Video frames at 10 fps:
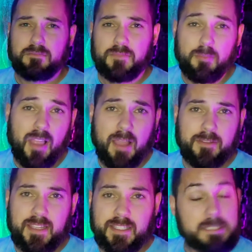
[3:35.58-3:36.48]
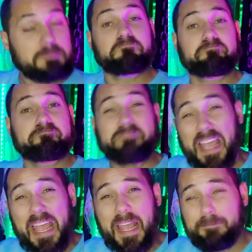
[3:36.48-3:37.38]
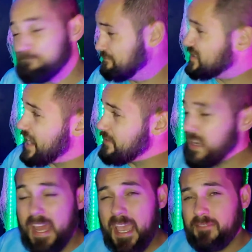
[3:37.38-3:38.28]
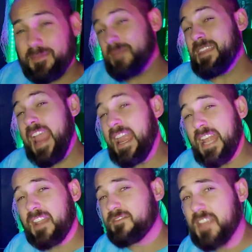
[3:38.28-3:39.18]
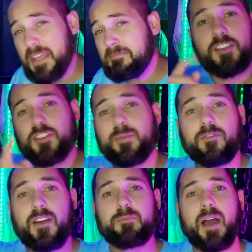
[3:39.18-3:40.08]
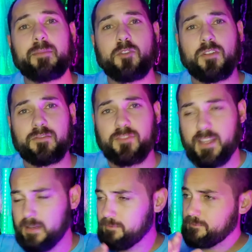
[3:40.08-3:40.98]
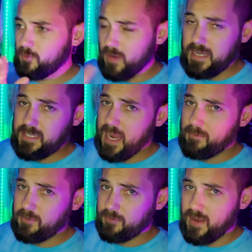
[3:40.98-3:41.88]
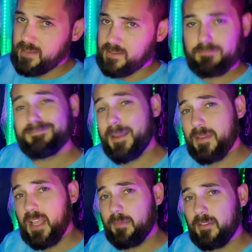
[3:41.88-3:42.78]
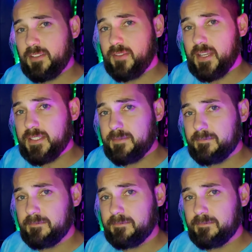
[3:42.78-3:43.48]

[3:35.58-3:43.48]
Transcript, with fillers: The Blob gets uh, seven and a half, maybe eight out of ten. Super fun popcorn flick, great time with friends, maybe a couple of drinks.